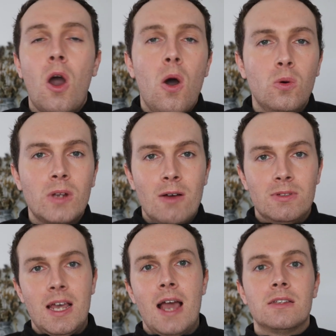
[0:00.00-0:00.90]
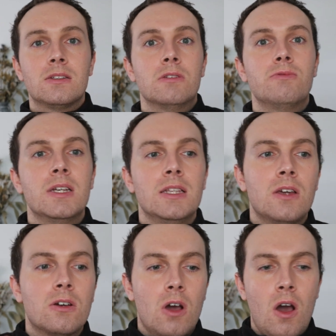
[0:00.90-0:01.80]
cold outside to the
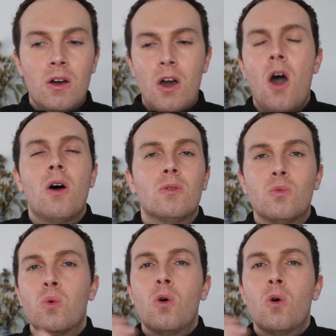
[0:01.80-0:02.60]
really hot,